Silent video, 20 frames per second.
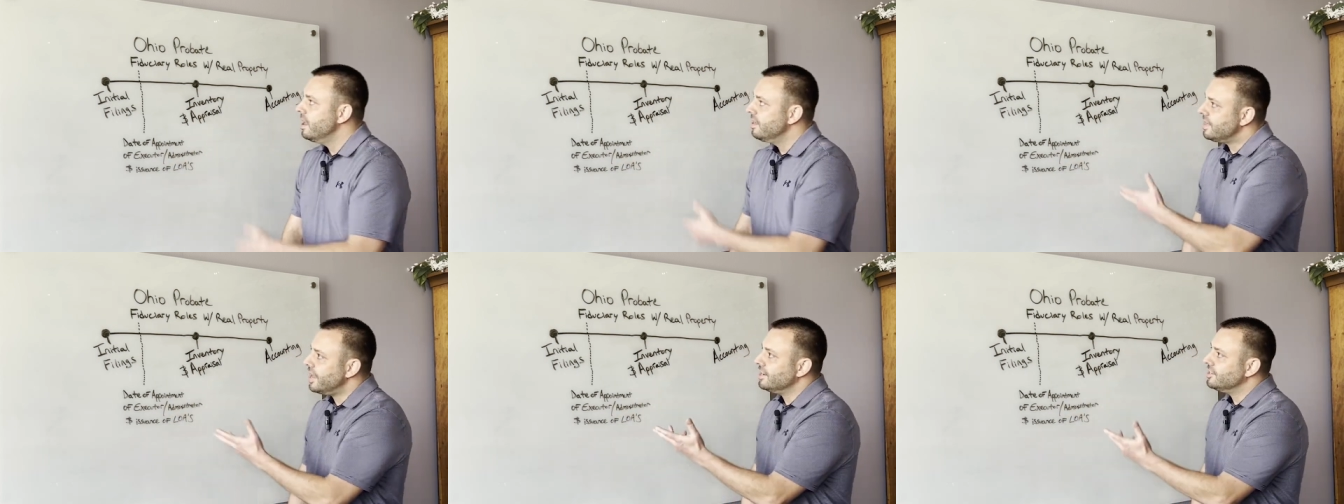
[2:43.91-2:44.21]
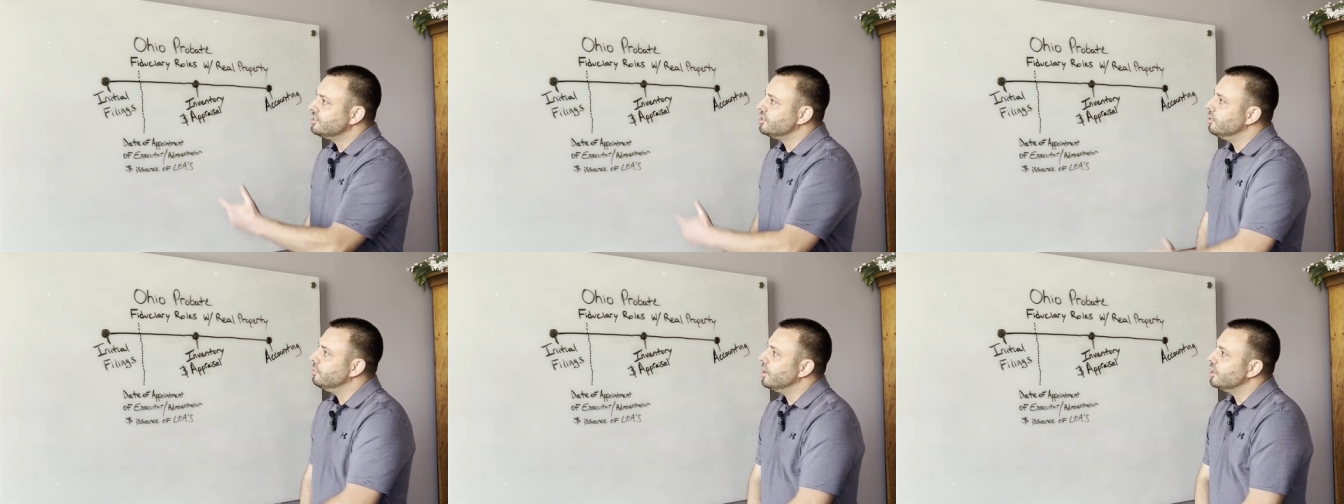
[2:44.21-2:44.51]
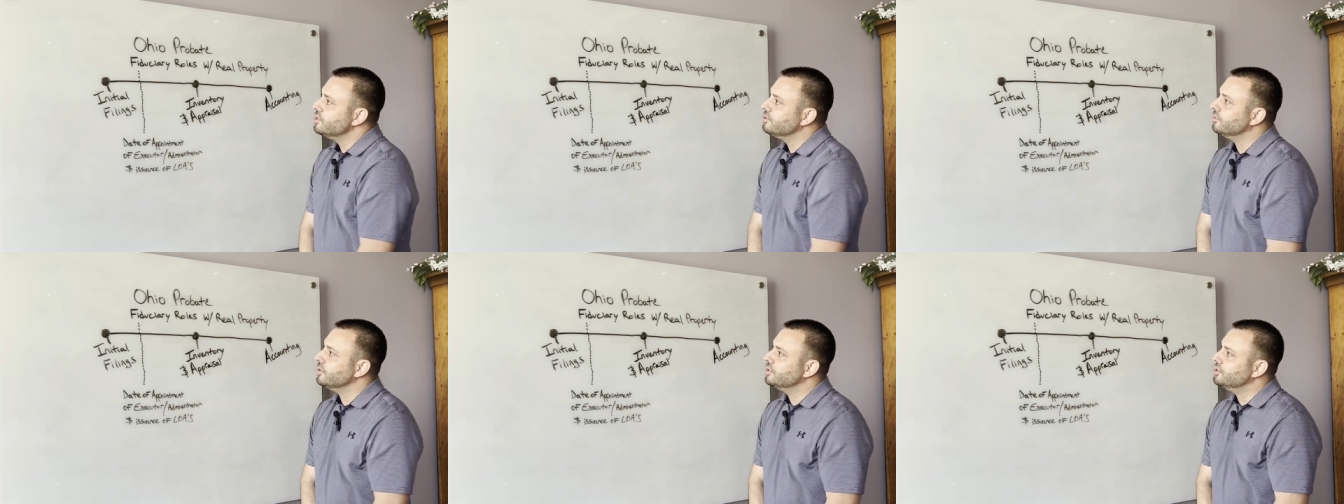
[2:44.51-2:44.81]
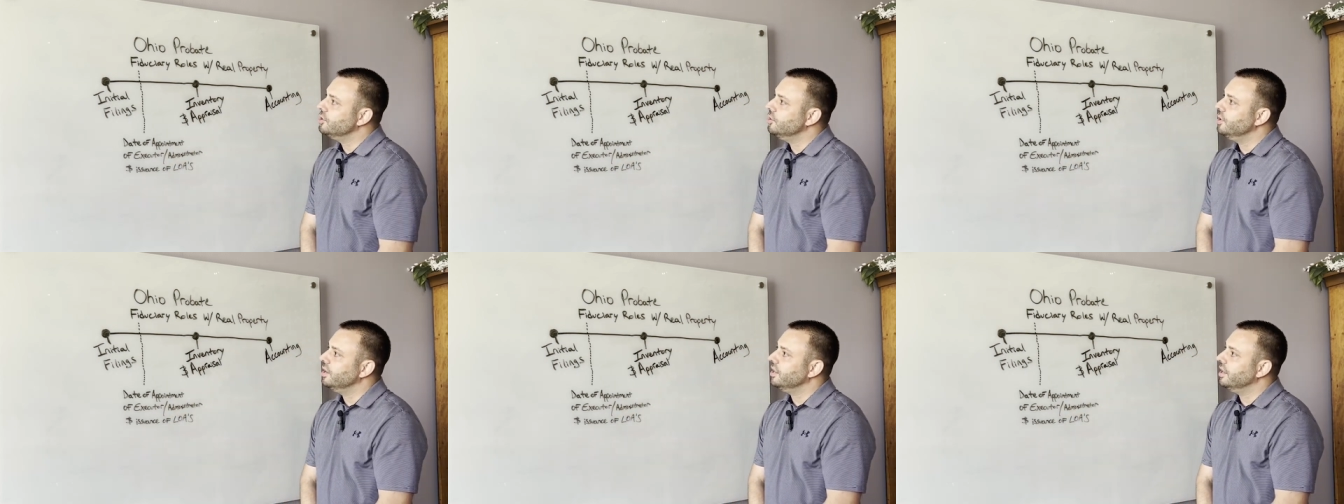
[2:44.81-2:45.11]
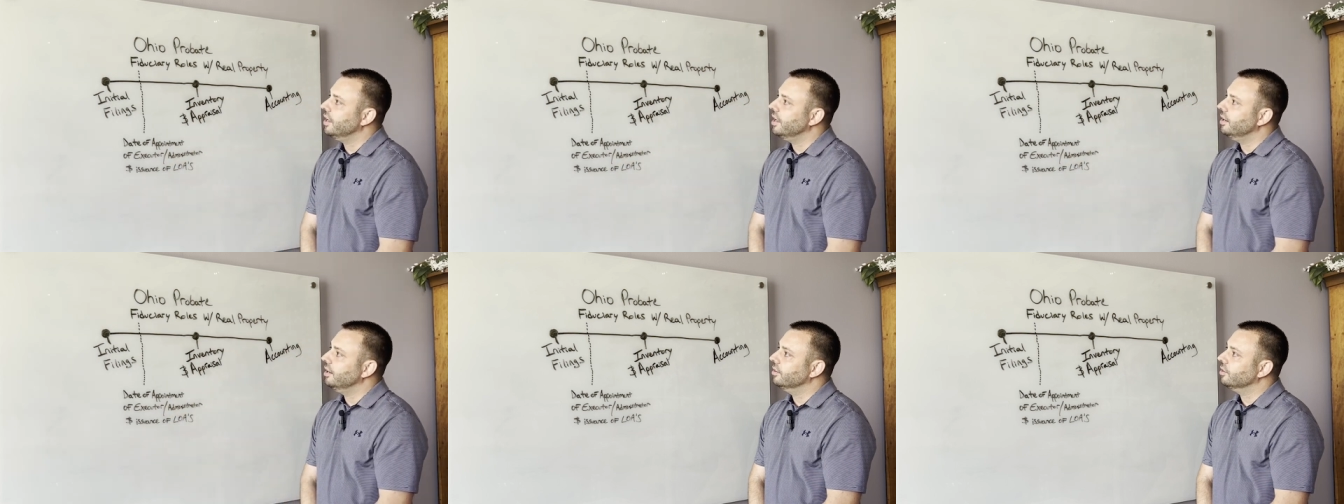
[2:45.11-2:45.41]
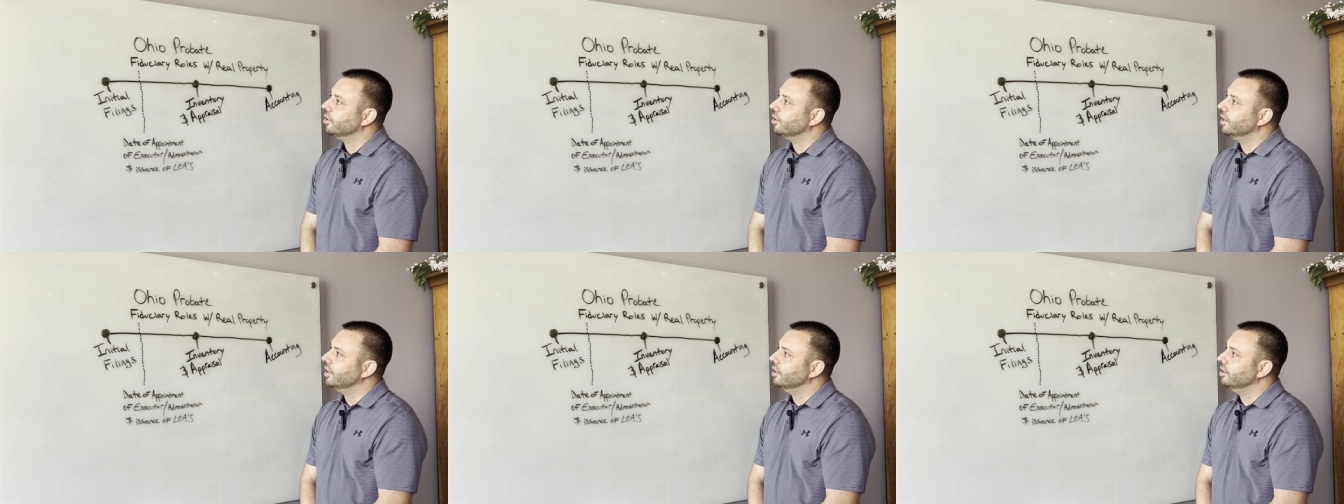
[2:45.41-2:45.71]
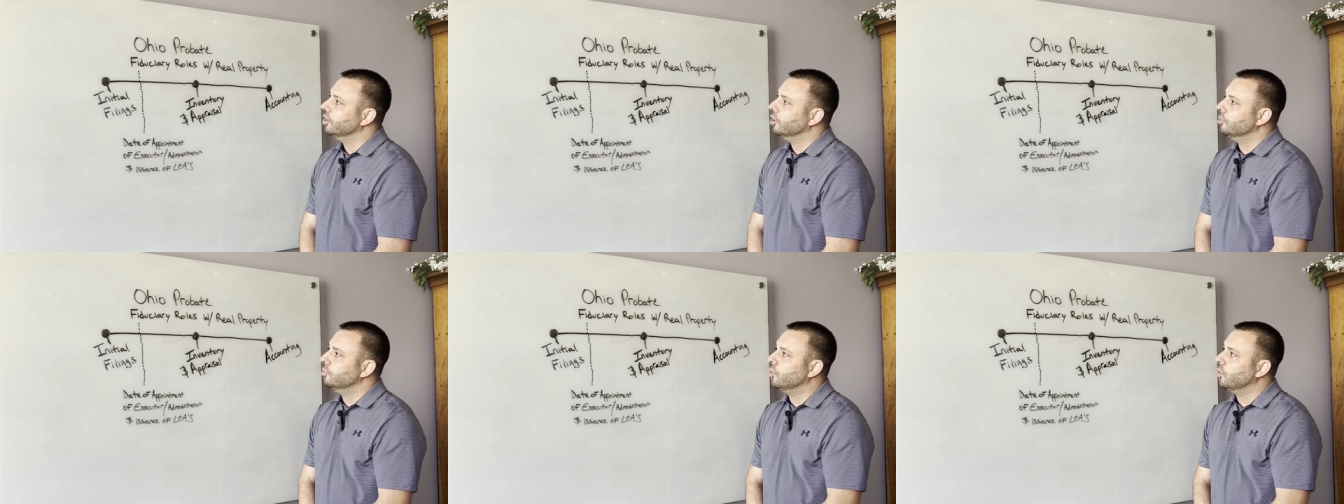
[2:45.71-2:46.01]
Thanks so much for tuning in and learning a
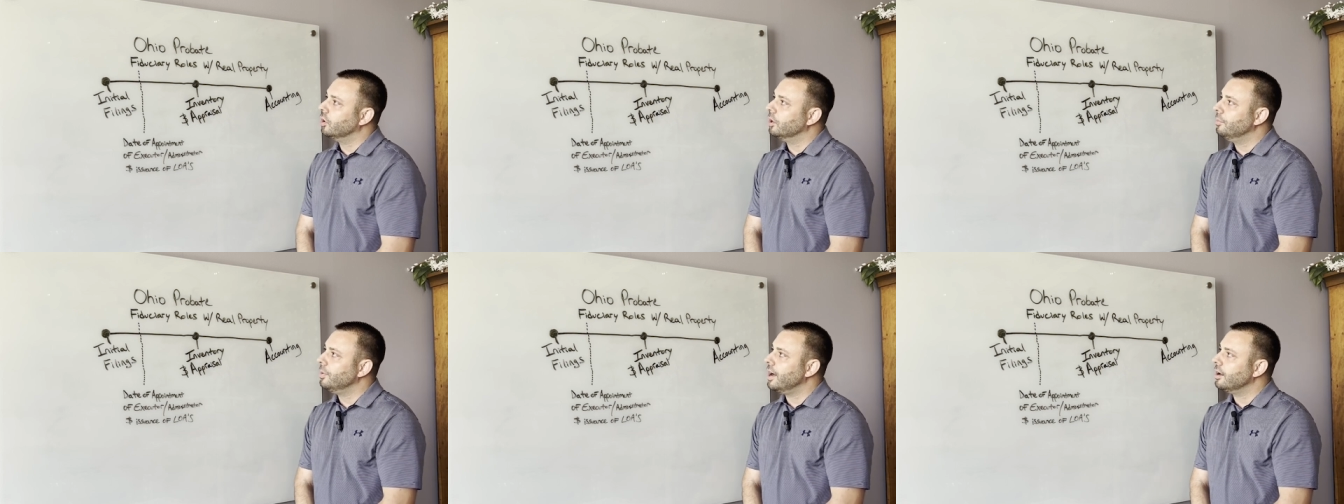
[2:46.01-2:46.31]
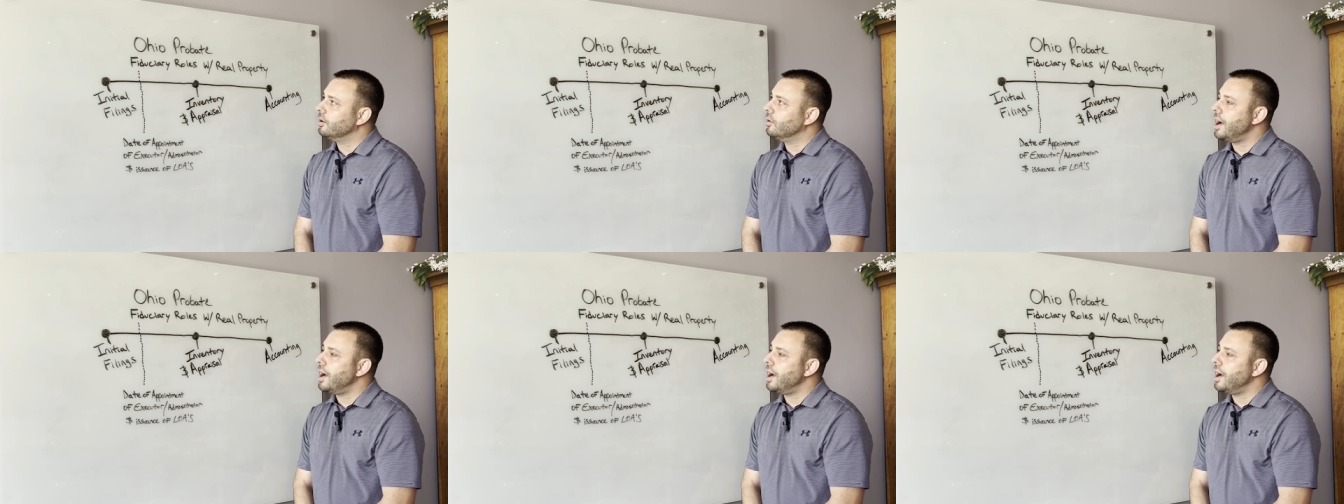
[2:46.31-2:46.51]
little more about